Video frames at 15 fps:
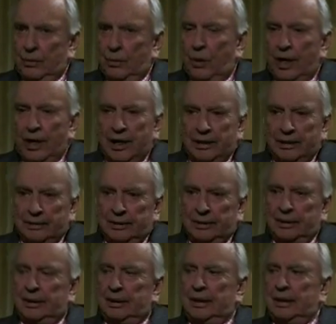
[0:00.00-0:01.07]
Why?
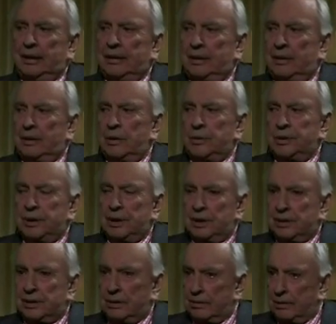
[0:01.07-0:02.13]
Well, those
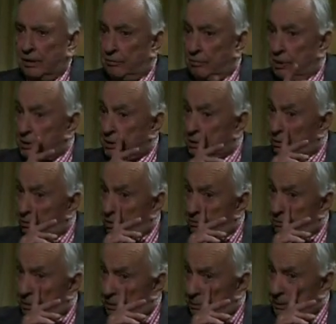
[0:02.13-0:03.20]
states don't have much in the way
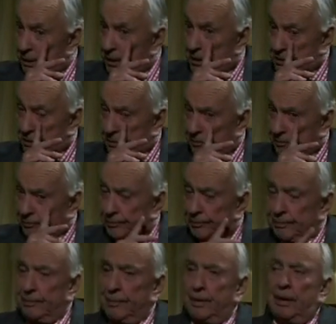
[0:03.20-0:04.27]
of population,
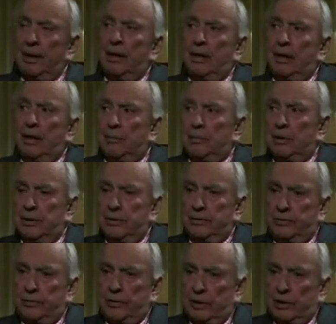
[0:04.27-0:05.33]
but they
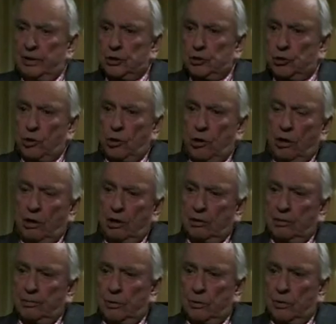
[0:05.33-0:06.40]
have very
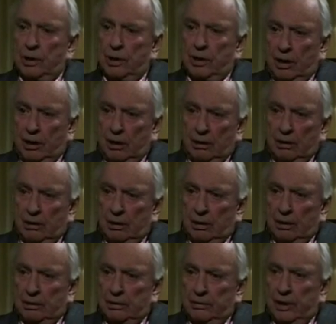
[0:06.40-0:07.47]
strong,
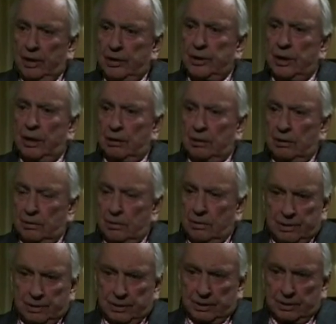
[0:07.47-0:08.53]
born-again, evangelical
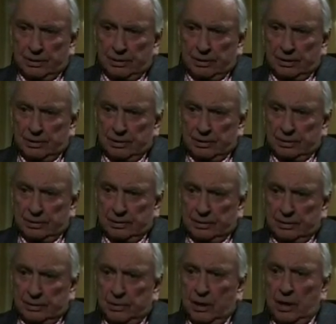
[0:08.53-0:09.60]
Christians,
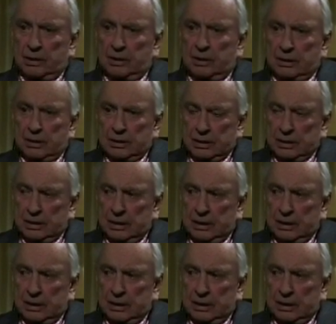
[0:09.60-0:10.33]
Protestants,